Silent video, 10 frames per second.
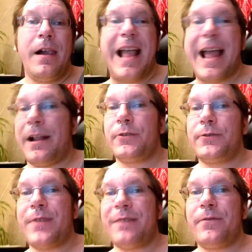And I
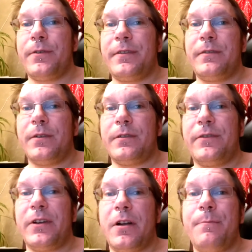looked around for
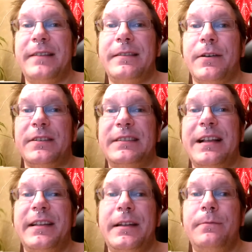different companies that are
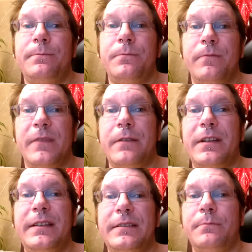selling
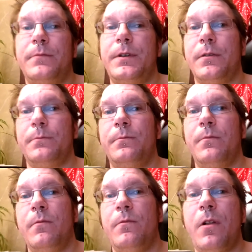these the
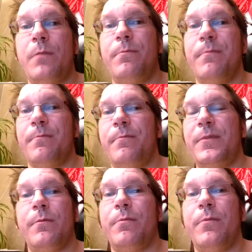
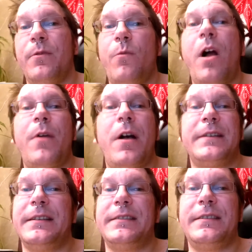wall
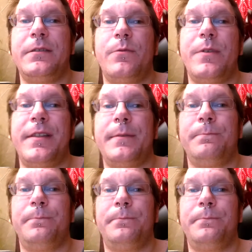boxes, with